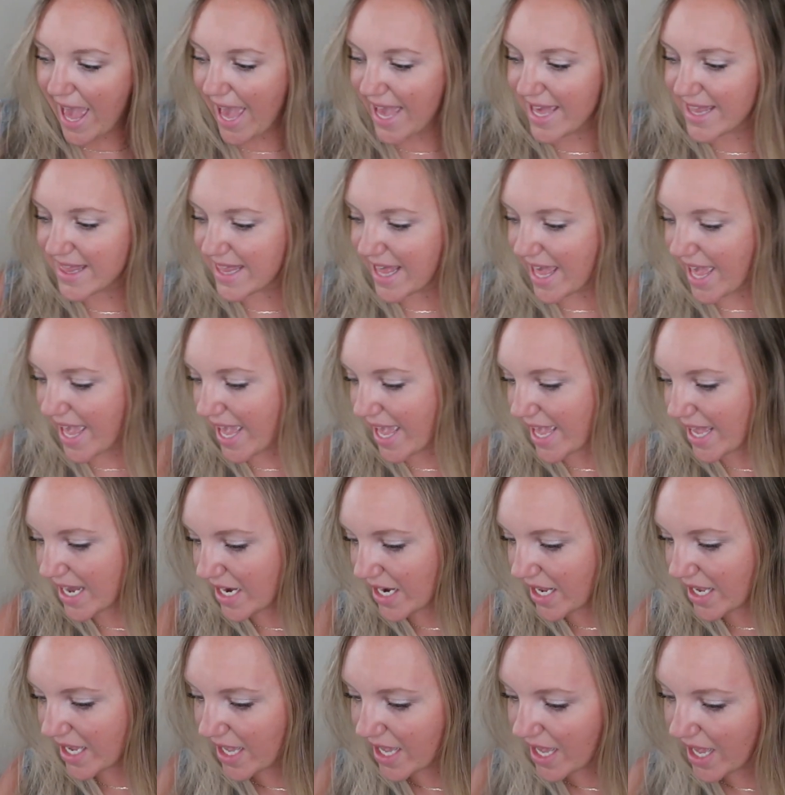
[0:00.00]
And
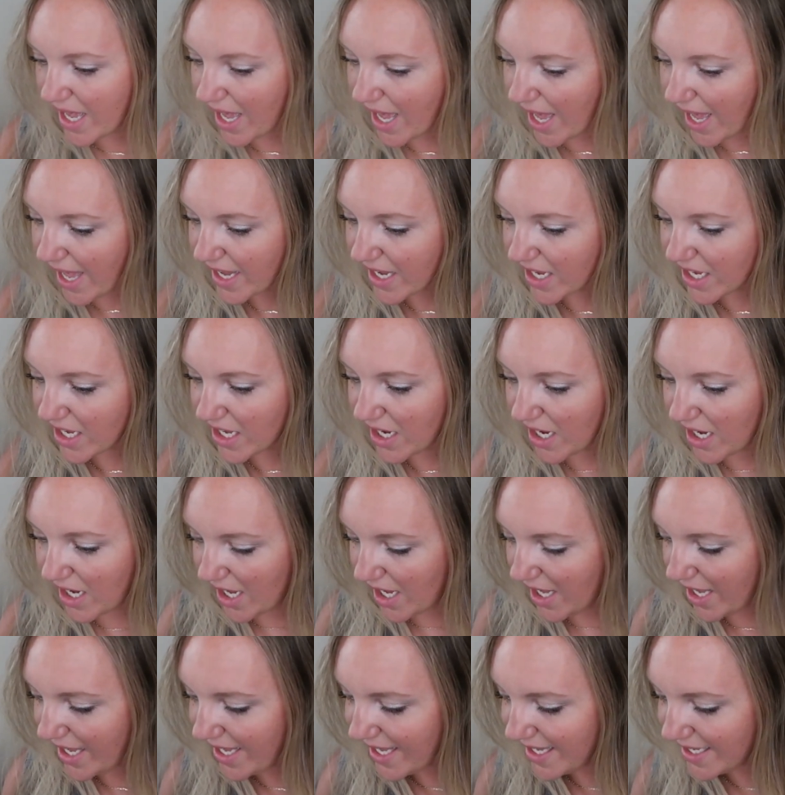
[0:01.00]
then I
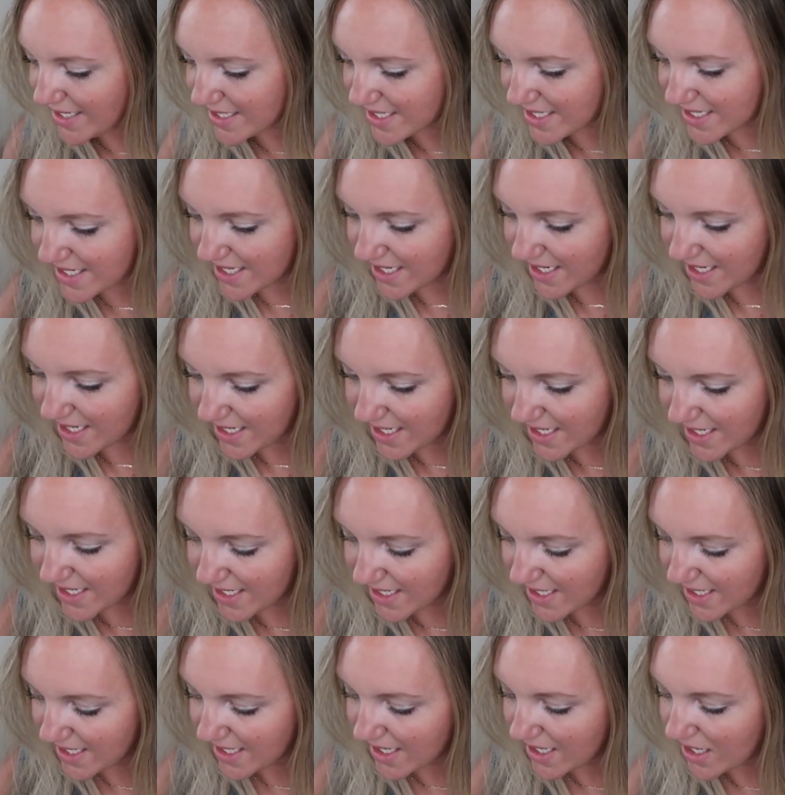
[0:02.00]
got
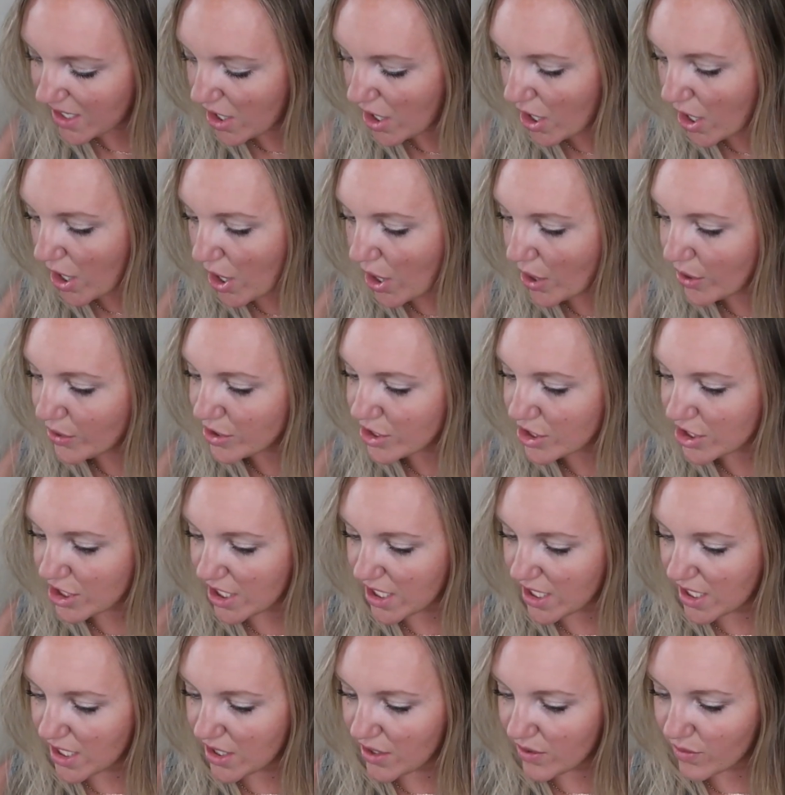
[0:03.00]

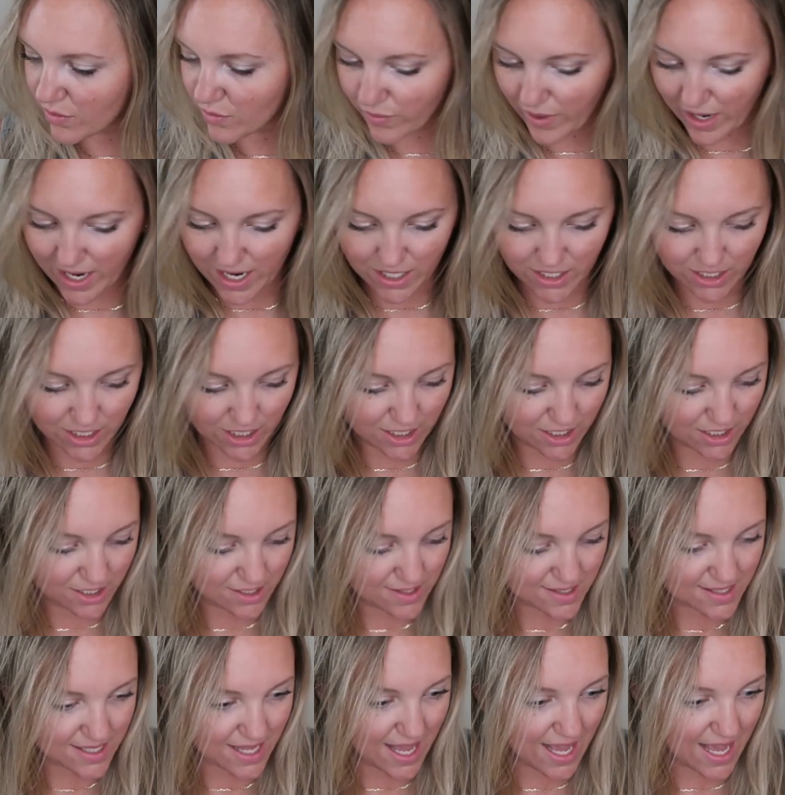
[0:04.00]
Ocean
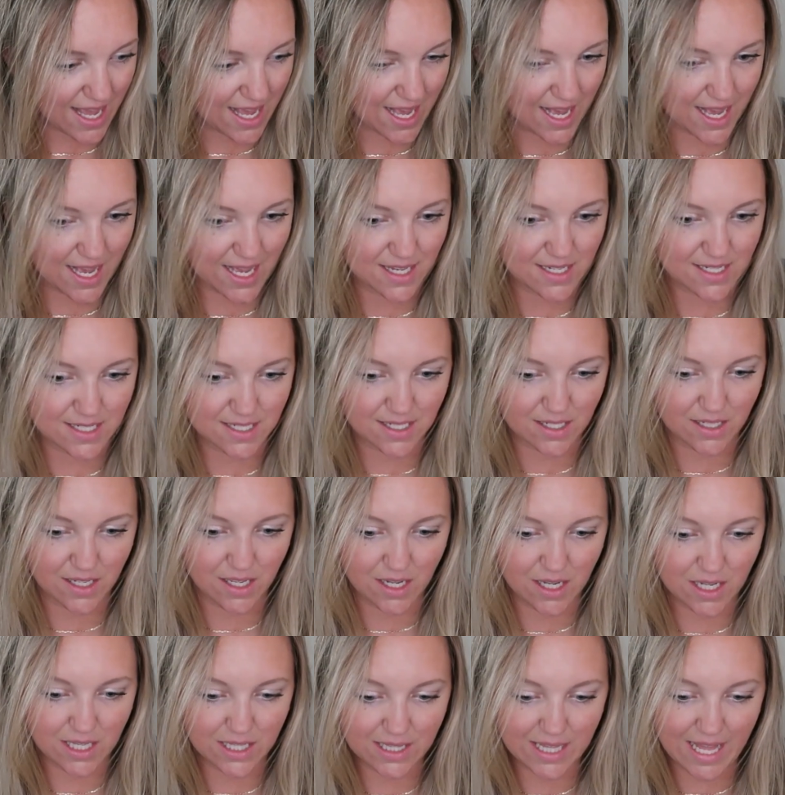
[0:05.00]
Raiders and
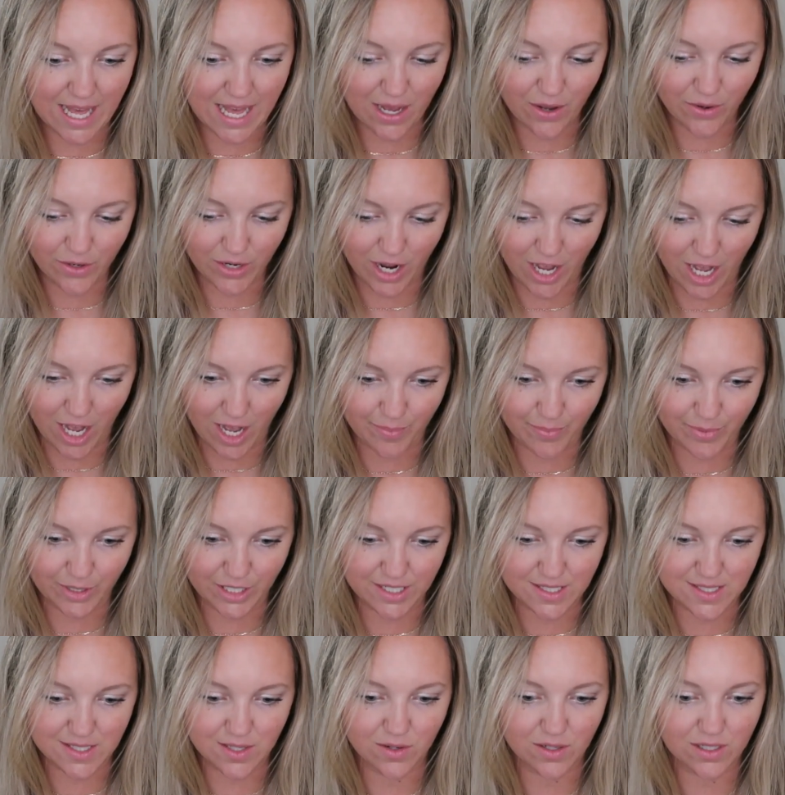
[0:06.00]
Cloud
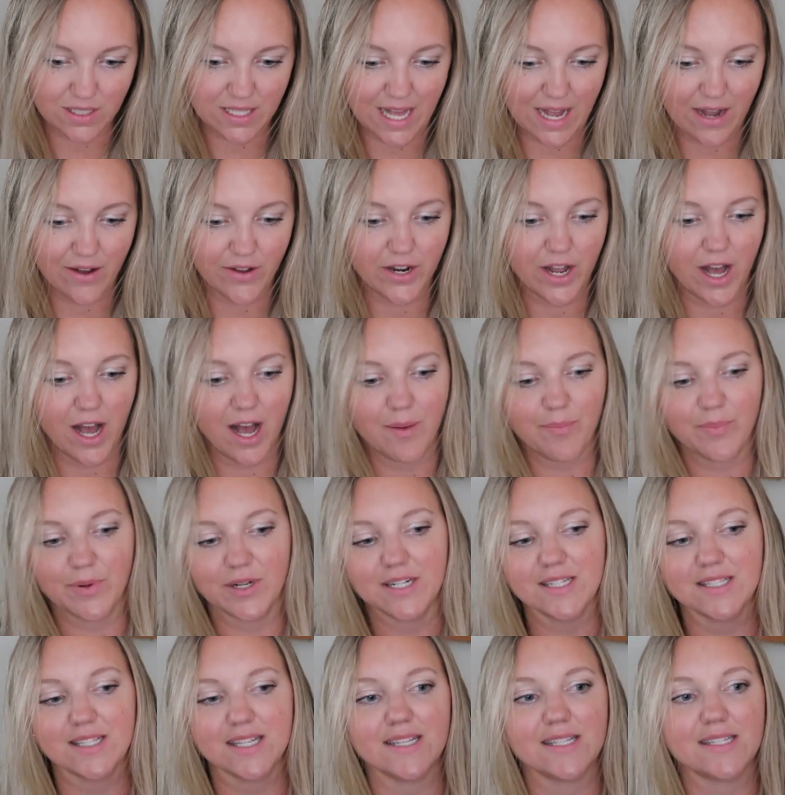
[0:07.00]
Hoppers. So Cloud
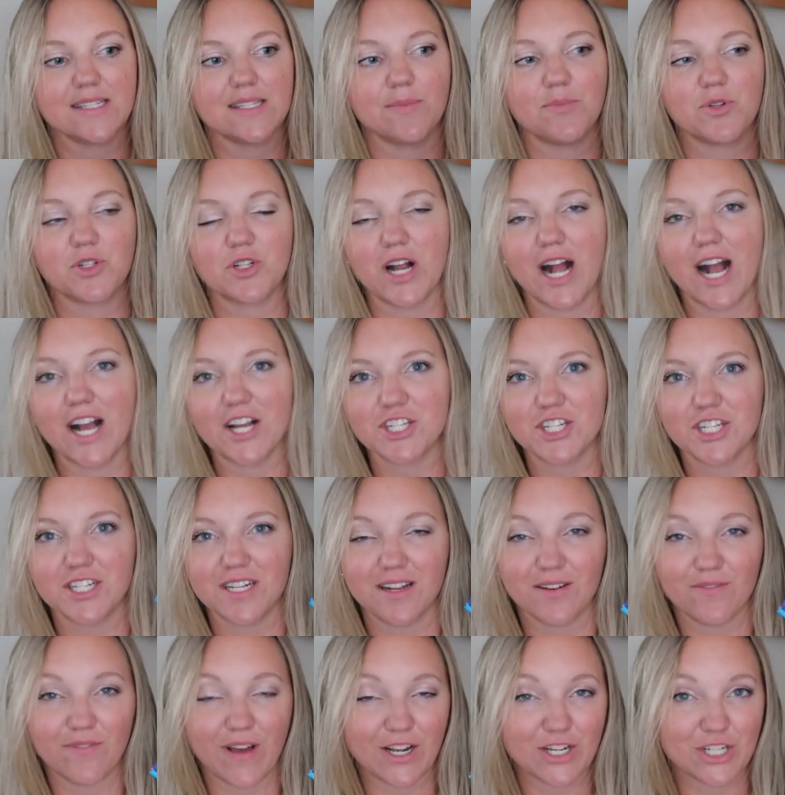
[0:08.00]
Hoppers is
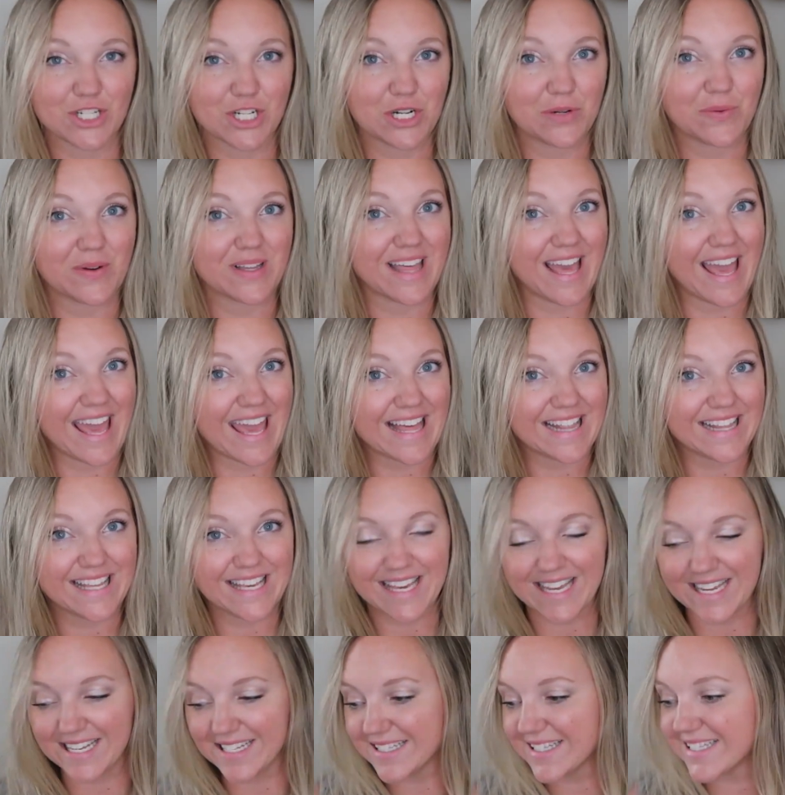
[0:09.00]
subtraction adventure with
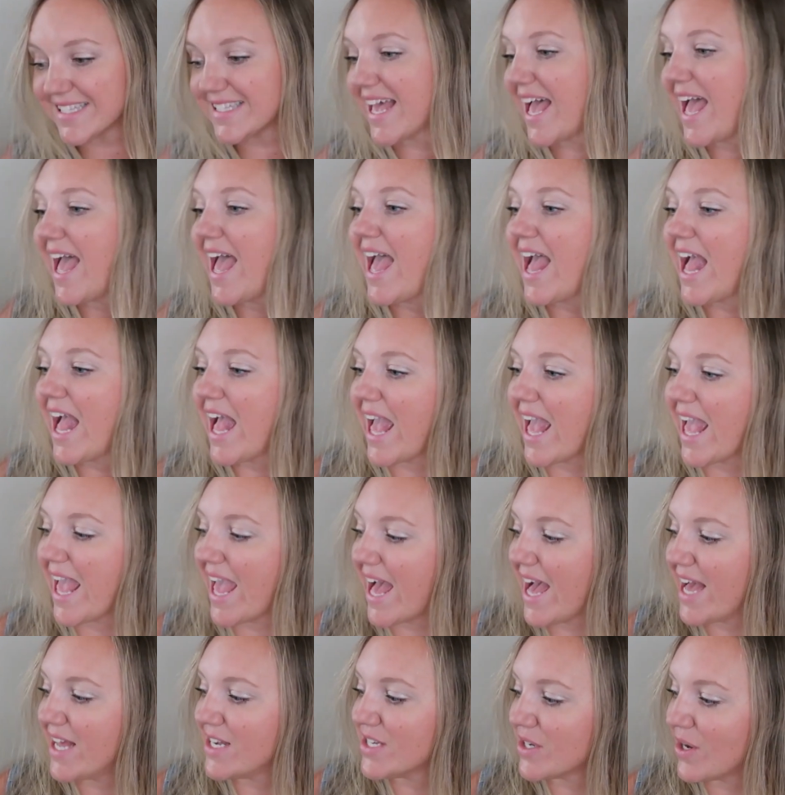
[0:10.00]
aliens,
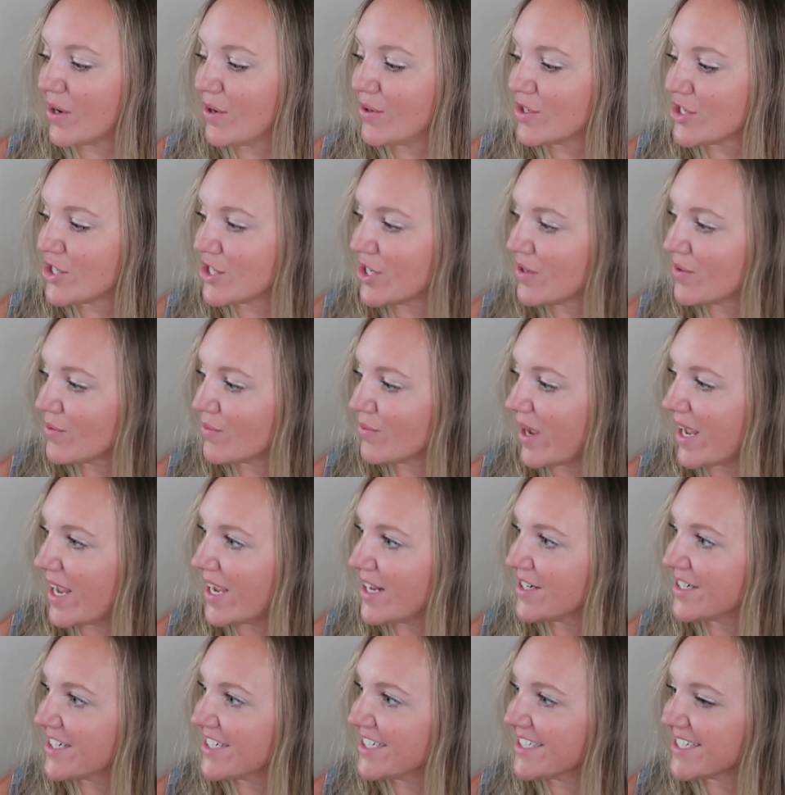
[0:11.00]
and Ocean
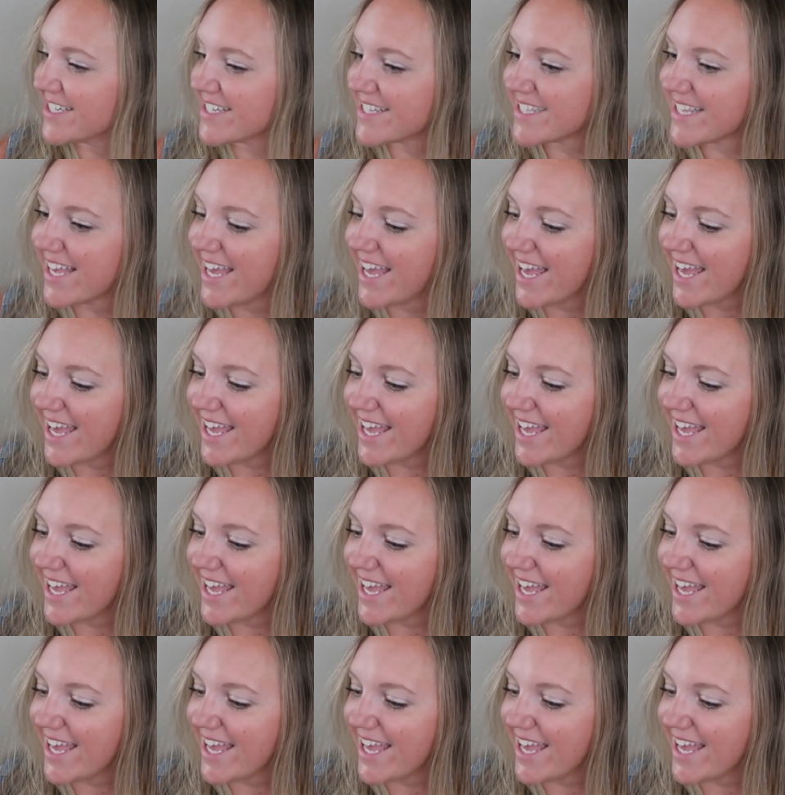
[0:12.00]
Raiders